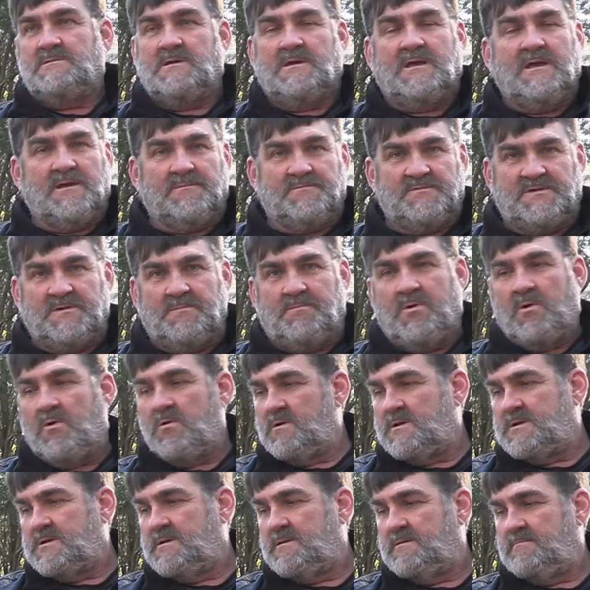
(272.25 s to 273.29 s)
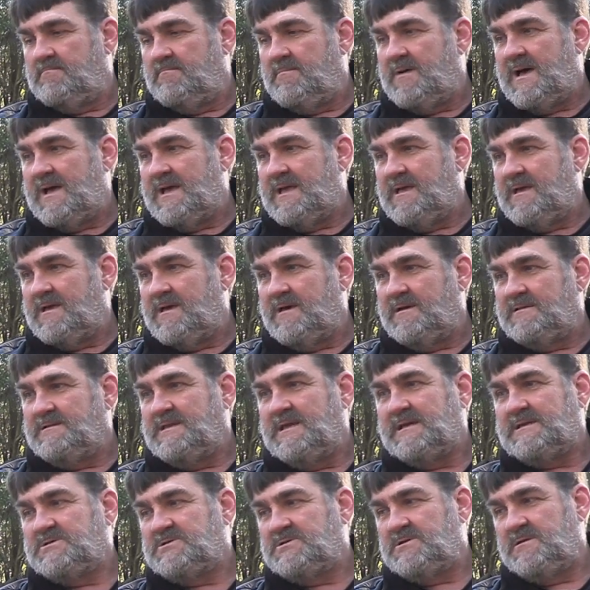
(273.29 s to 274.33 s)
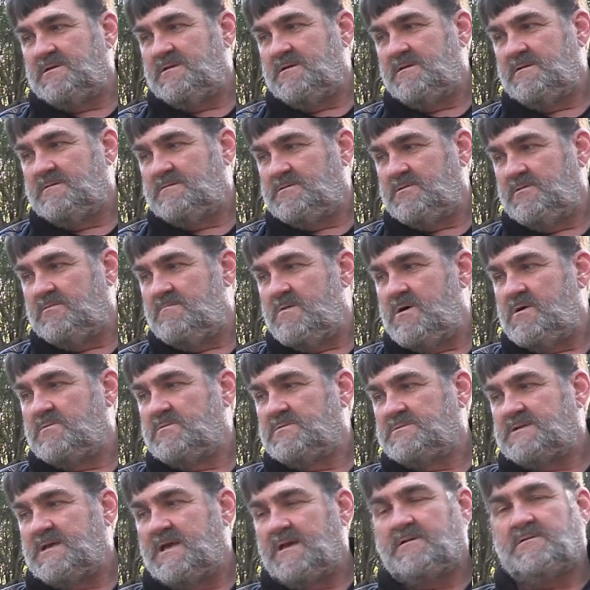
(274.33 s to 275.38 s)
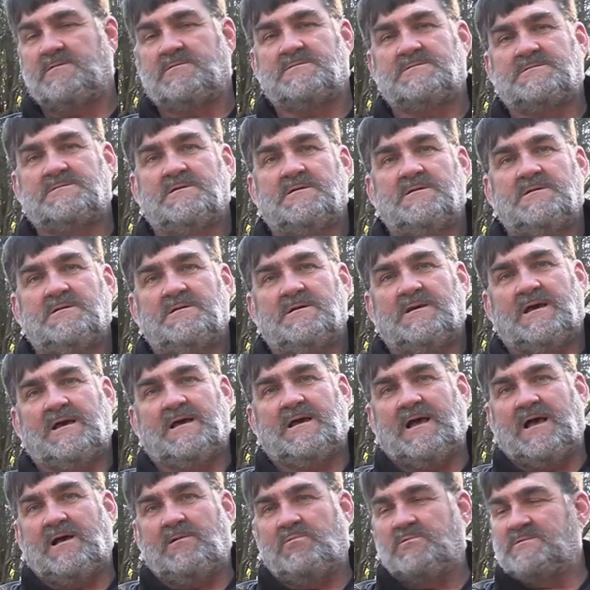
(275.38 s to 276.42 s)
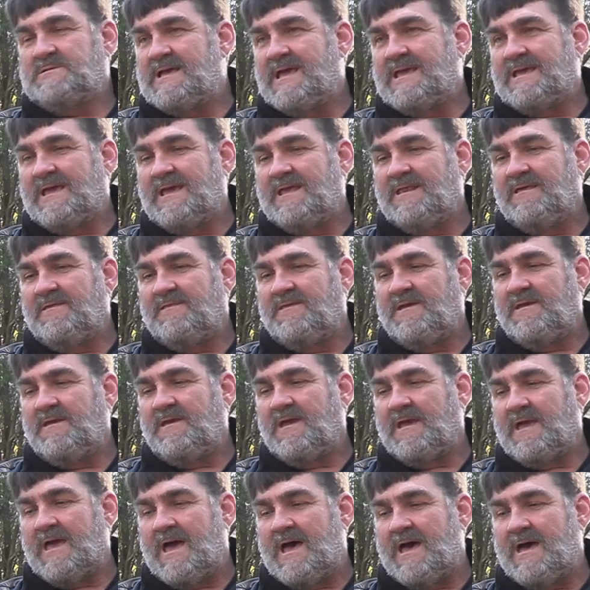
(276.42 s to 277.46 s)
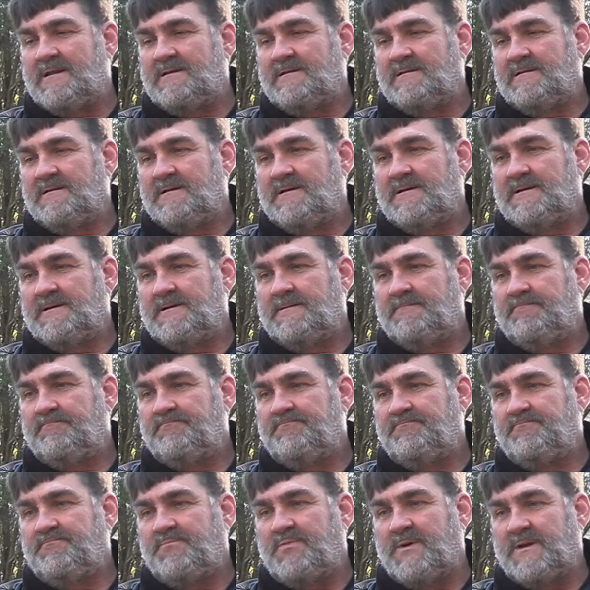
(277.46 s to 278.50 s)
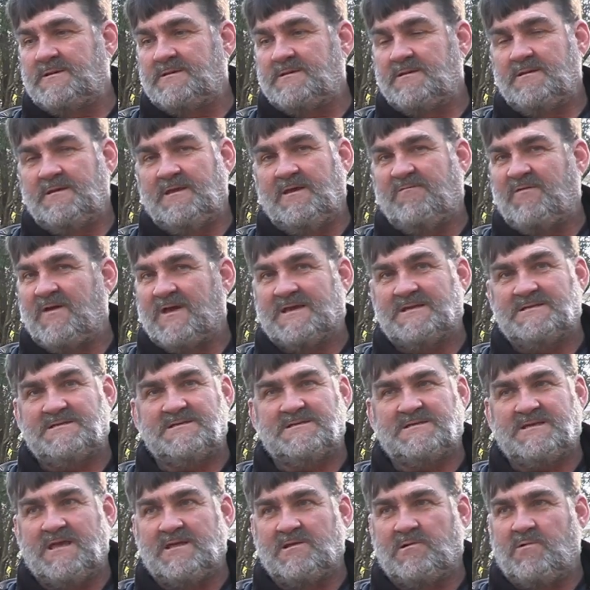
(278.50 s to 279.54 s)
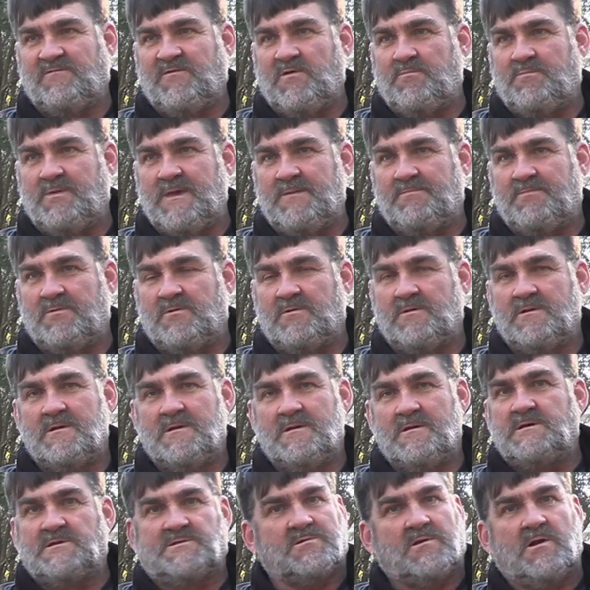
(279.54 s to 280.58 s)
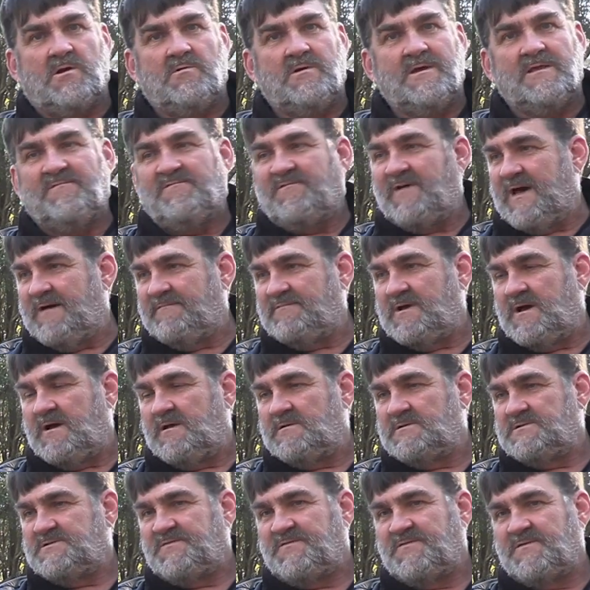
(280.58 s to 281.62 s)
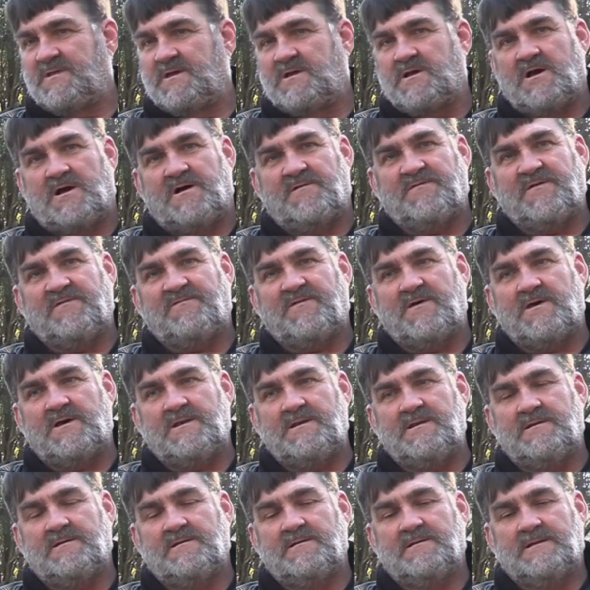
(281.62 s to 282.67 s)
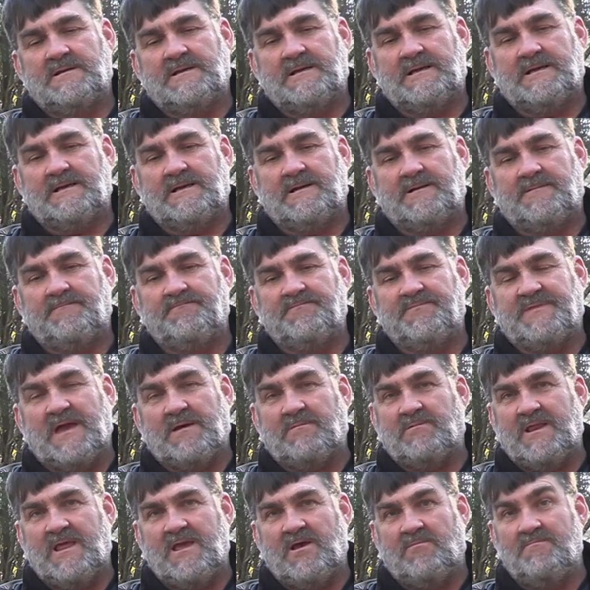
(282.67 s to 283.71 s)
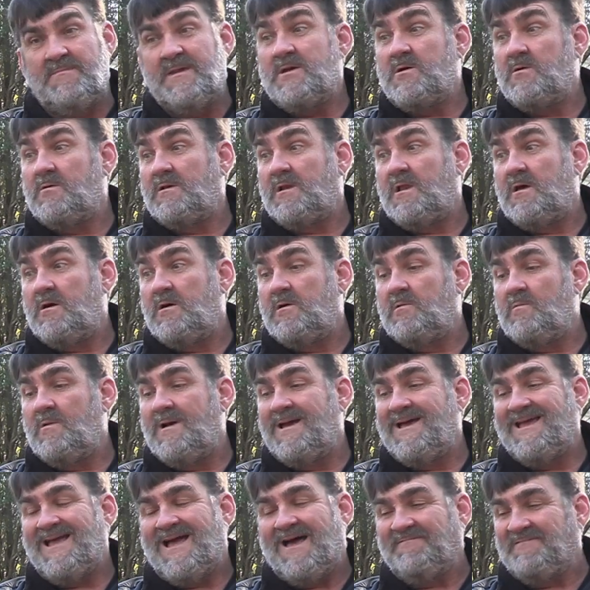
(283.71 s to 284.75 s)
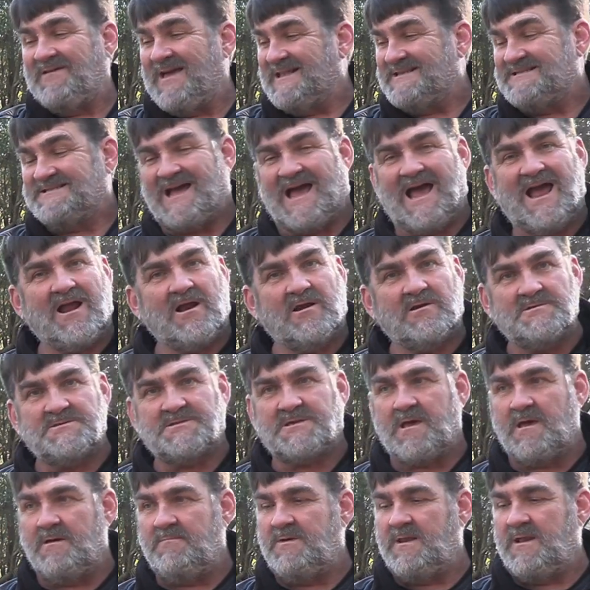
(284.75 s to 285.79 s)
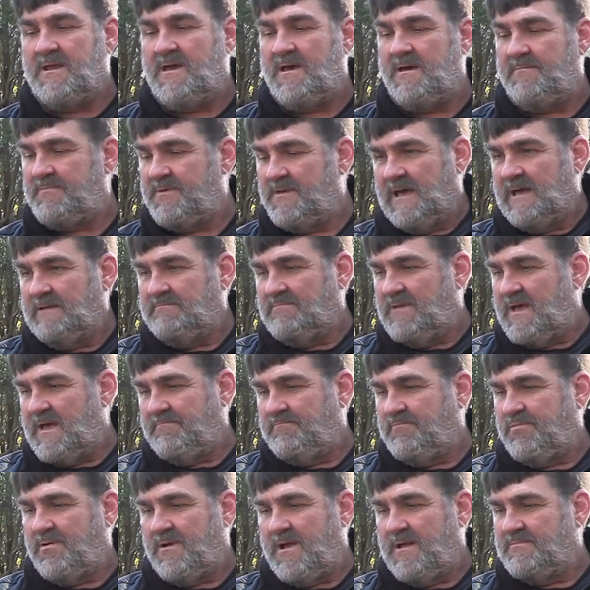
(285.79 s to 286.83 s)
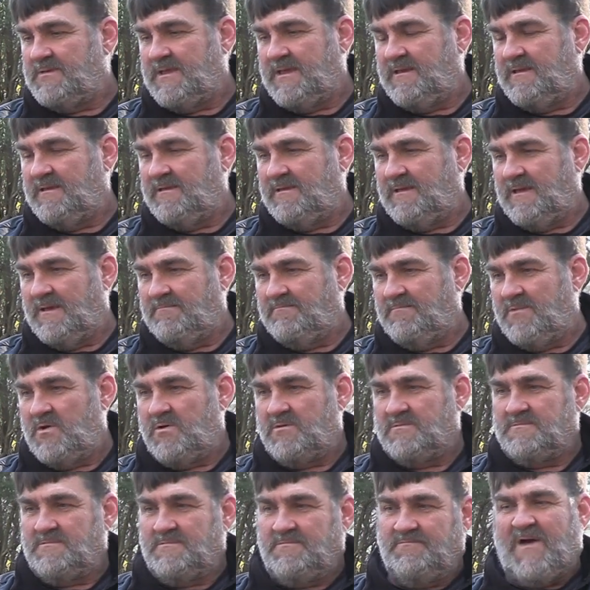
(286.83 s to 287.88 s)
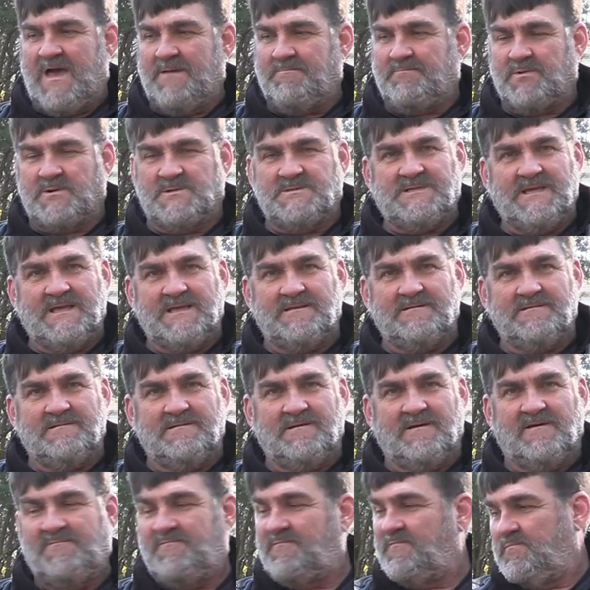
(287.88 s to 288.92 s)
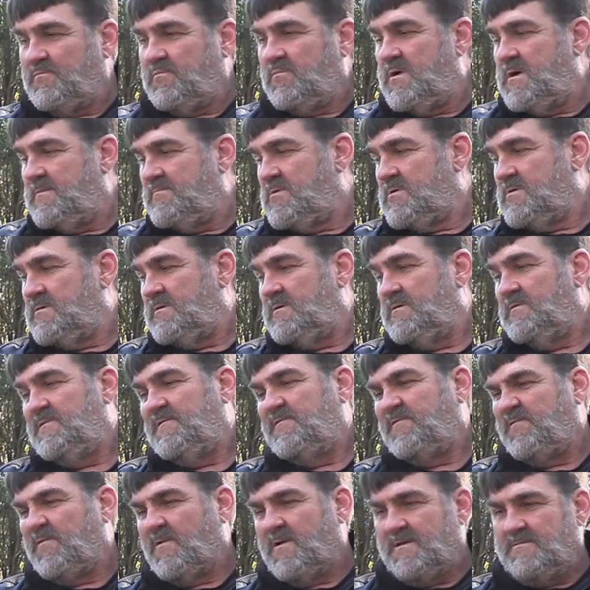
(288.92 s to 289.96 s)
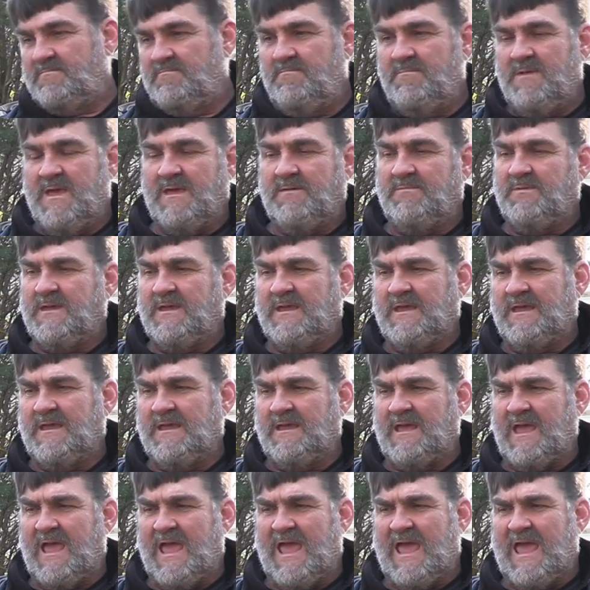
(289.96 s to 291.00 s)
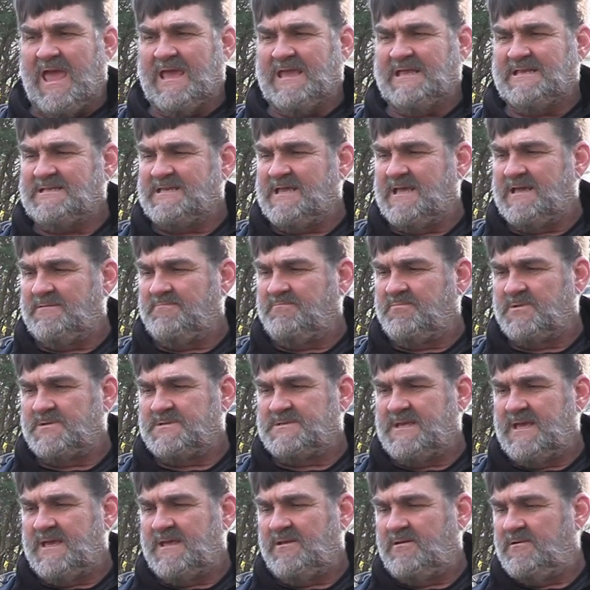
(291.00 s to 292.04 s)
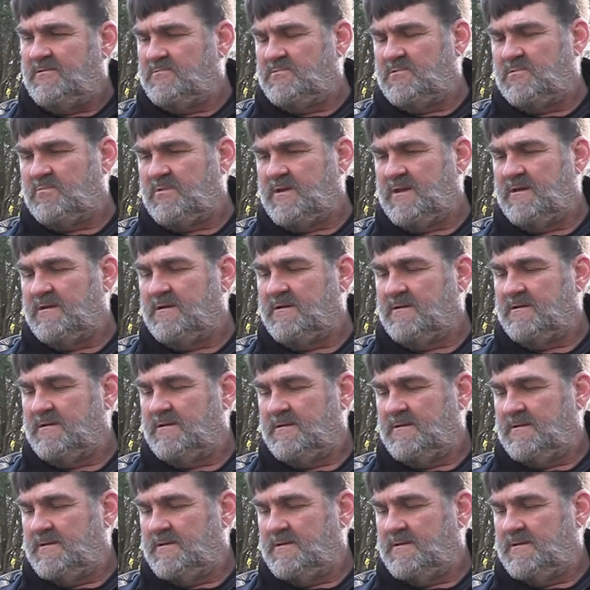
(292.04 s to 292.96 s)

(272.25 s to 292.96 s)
help support my addiction to motorcycles, I will take anything you got. But if I could just get a few people to throw in $5 for the coffee fund, that would help me go a long way. I've got tires coming up. I'm on 5% of rubber on the front and maybe 8-10% on the rear.